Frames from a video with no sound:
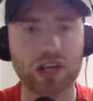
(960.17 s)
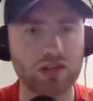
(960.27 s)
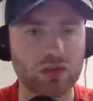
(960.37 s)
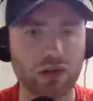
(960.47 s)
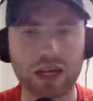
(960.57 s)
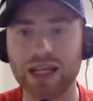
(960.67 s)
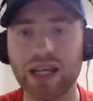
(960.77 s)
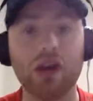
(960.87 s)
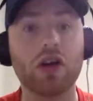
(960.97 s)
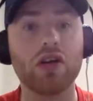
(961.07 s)
It's great.
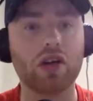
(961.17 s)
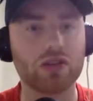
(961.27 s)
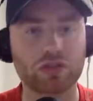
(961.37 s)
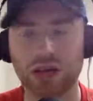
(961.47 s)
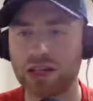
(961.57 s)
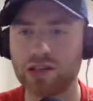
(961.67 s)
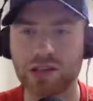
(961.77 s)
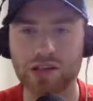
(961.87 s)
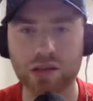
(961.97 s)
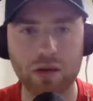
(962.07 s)
Yeah, I know it's great. And
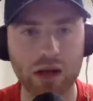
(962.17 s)
he's